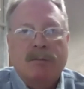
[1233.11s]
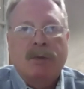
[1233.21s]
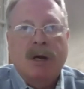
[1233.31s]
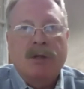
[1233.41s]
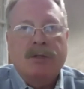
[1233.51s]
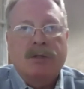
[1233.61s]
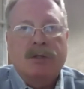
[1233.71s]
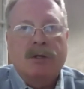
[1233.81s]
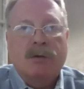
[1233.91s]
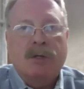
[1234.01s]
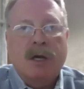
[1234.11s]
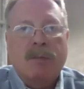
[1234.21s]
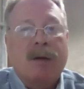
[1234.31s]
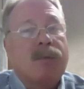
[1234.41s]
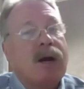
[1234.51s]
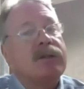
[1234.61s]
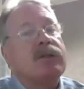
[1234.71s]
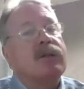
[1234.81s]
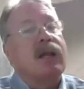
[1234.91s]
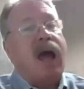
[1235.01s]
but also so you don't talk about
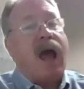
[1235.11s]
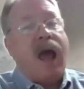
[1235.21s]
price until